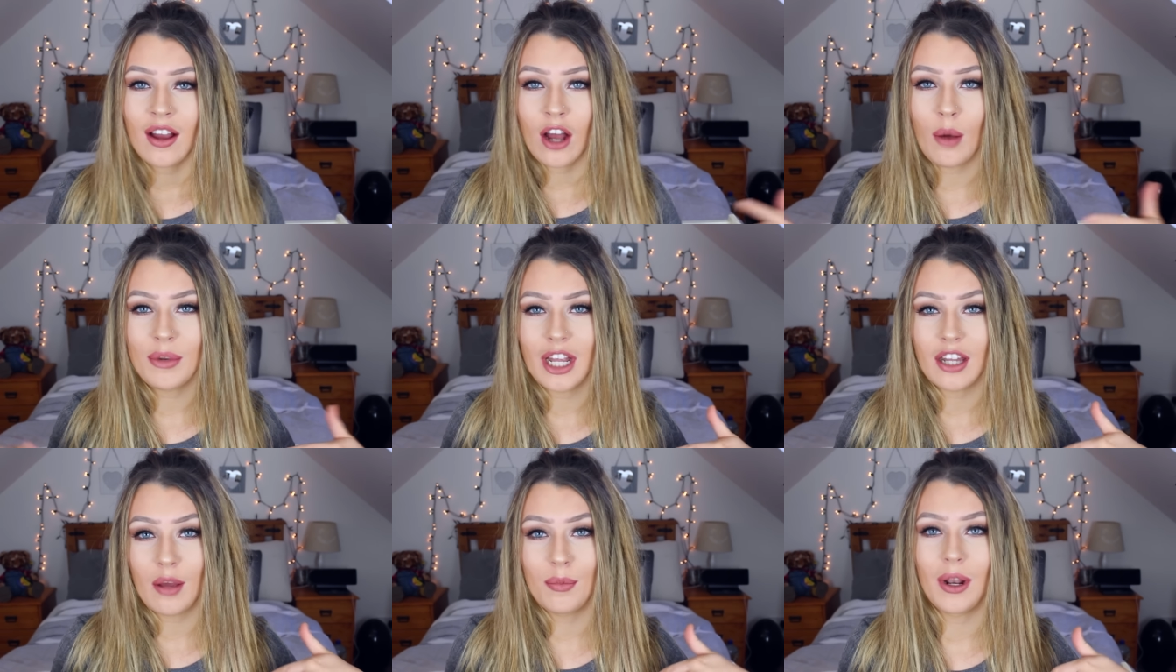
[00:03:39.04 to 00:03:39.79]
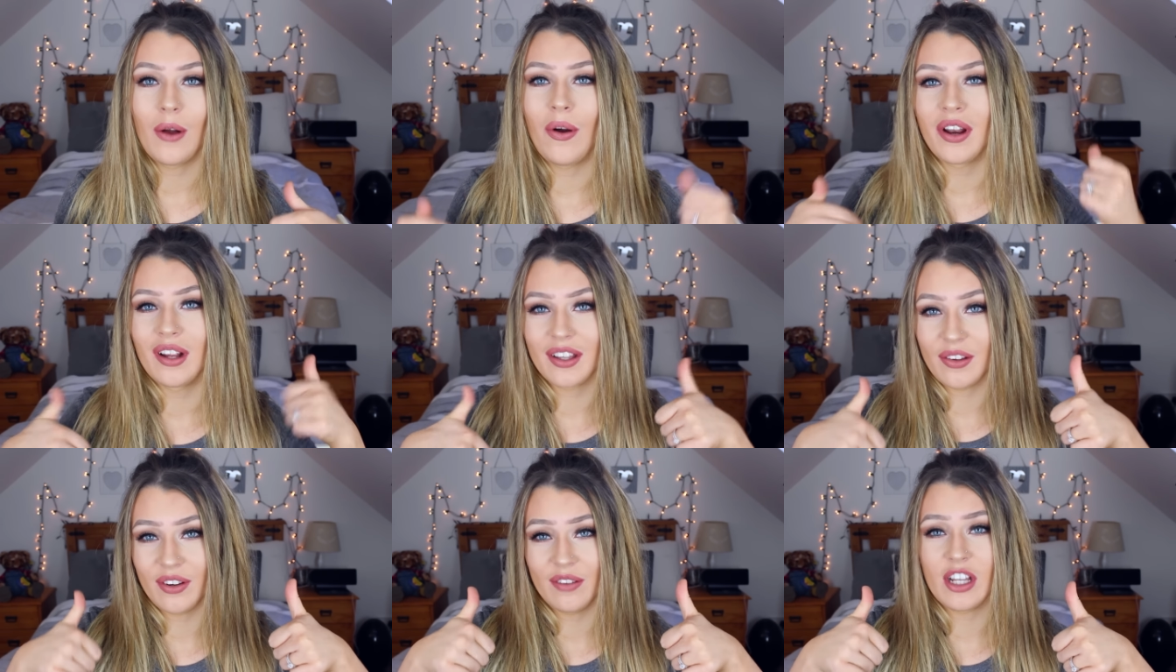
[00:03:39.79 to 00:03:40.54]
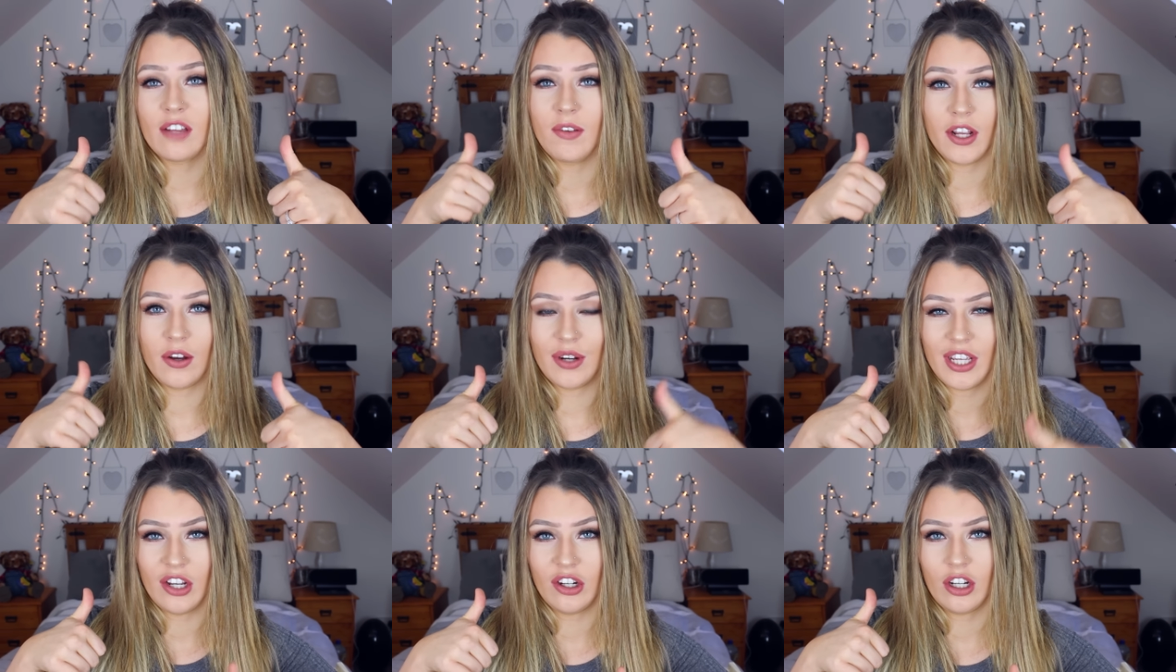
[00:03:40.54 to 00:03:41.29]
comment that down below and also give this video a
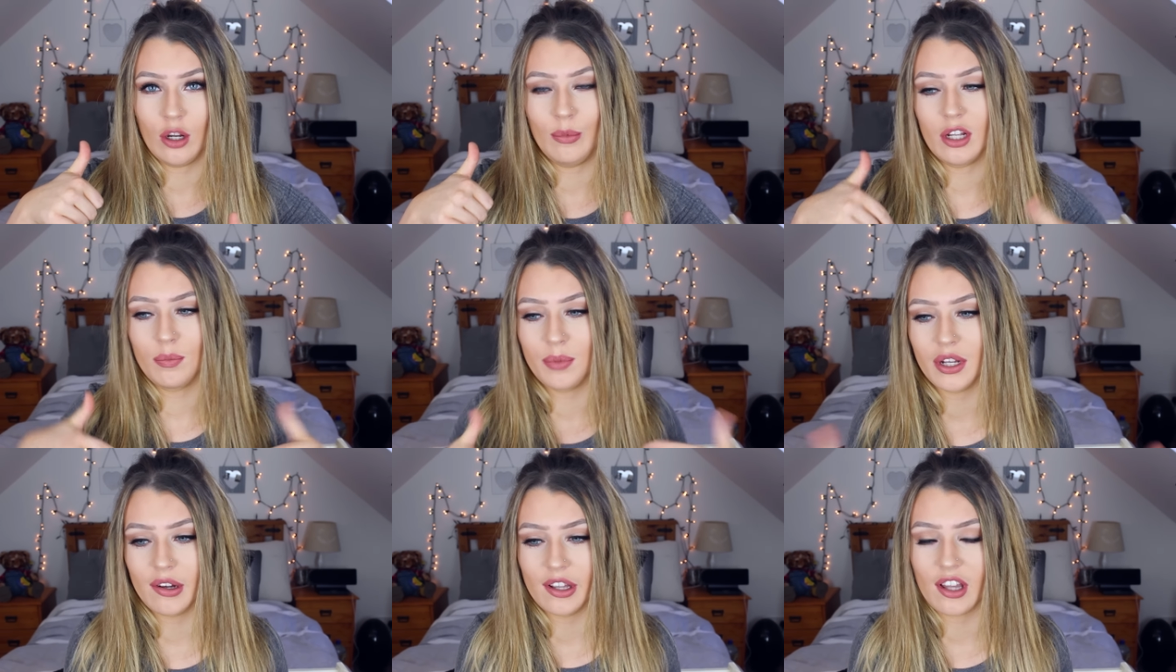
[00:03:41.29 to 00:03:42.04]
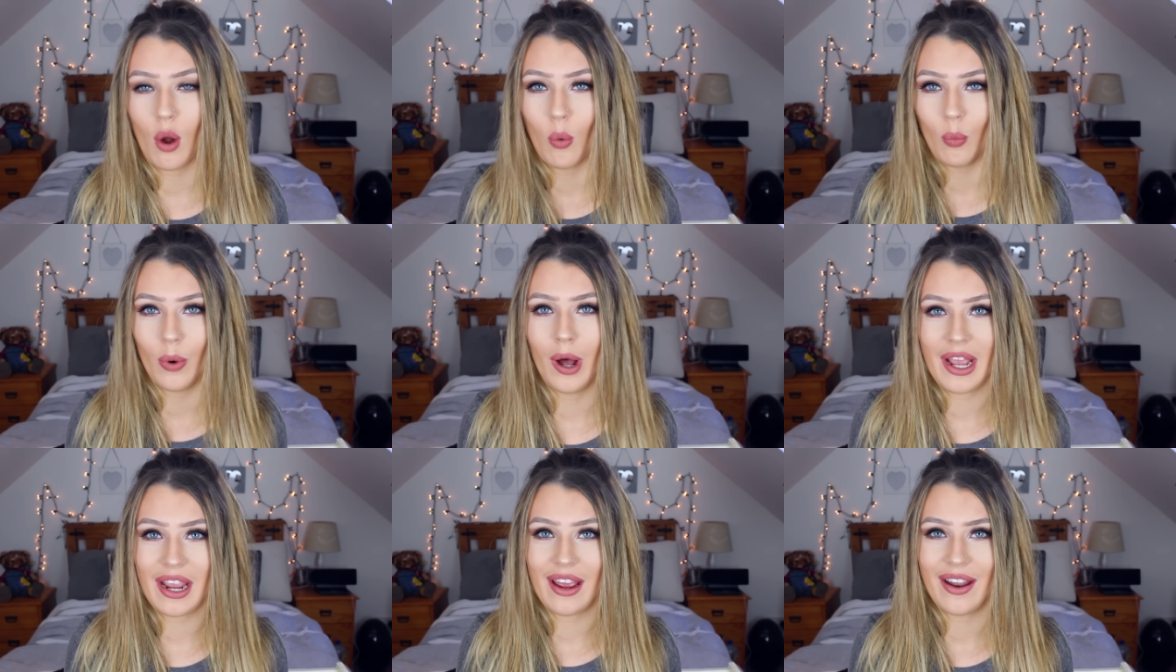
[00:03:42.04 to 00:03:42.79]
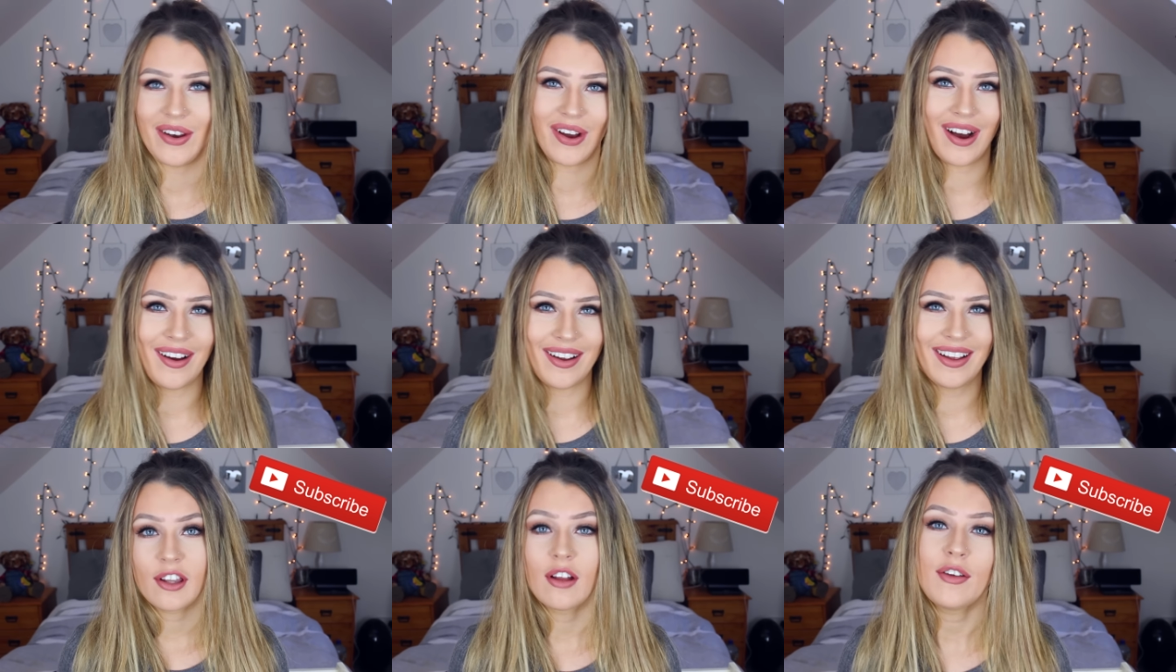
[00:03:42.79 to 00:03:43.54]
huge thumbs up because why not?
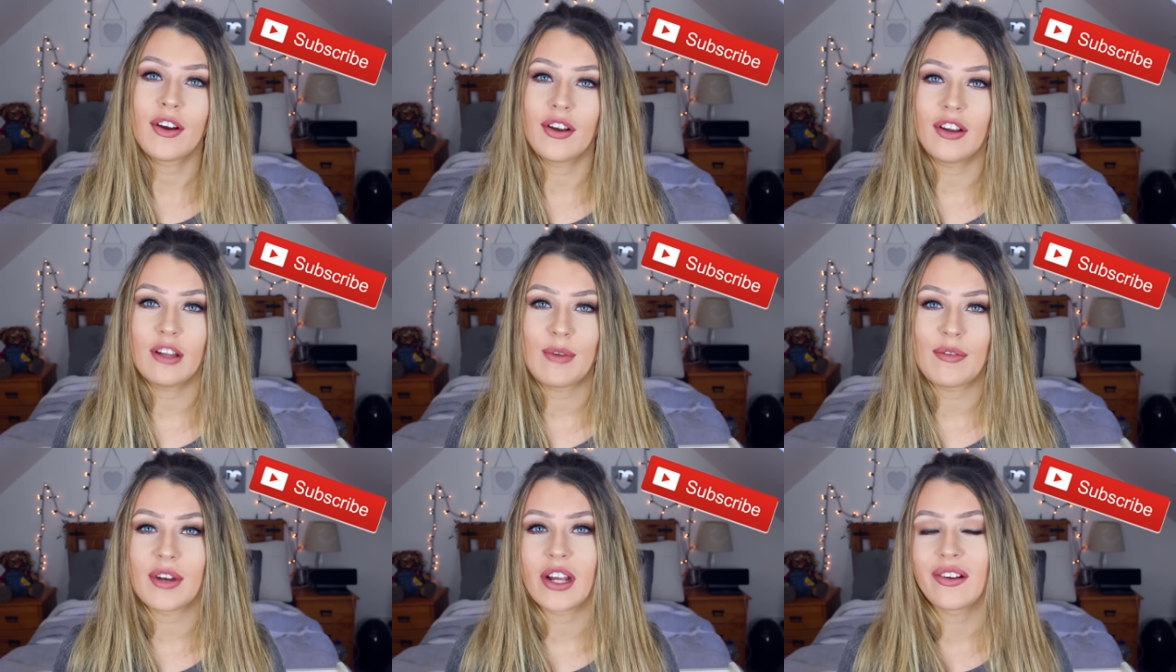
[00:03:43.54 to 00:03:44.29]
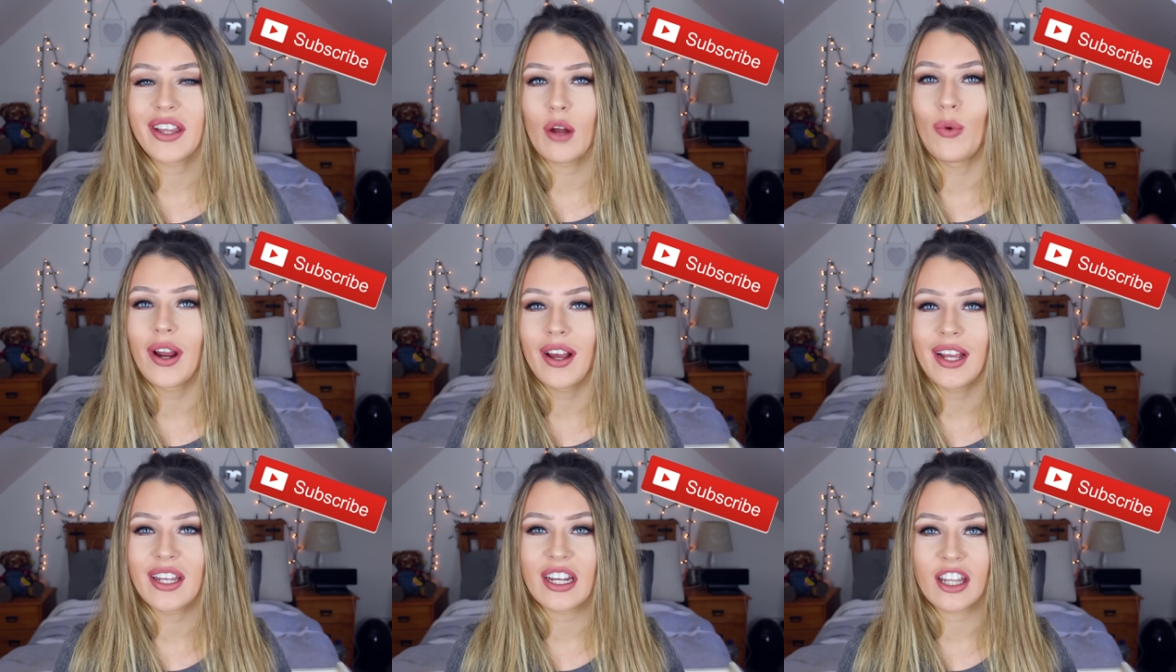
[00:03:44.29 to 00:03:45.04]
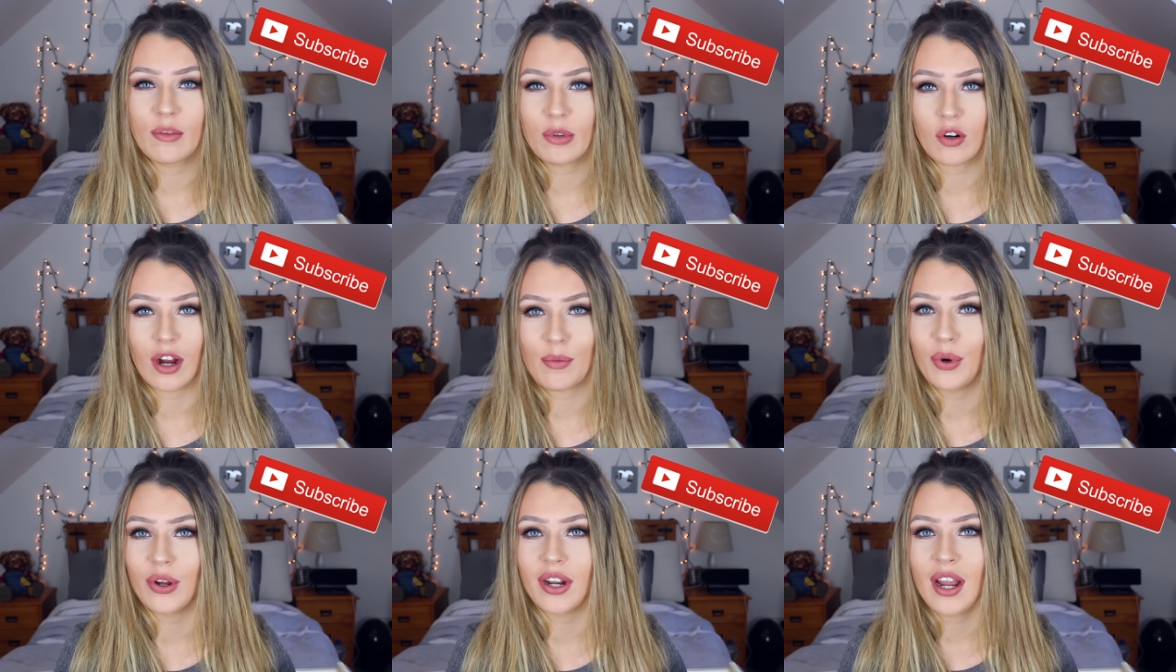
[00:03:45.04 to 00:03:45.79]
So if you're new to my videos, why not hit that subscribe
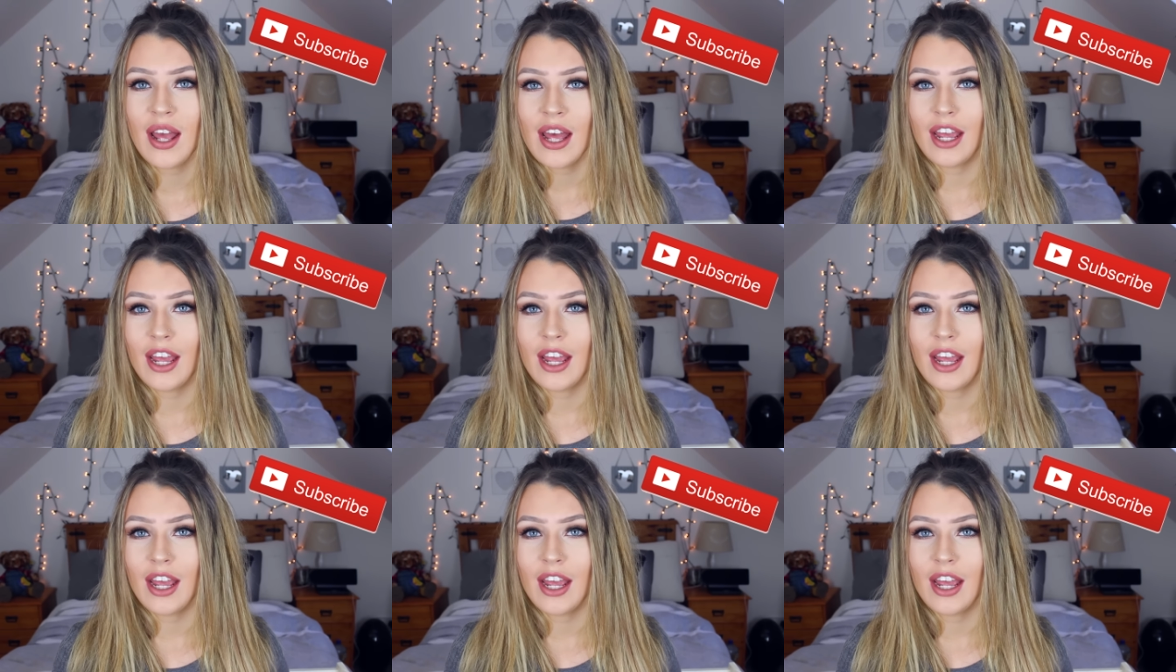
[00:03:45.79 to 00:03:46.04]
button?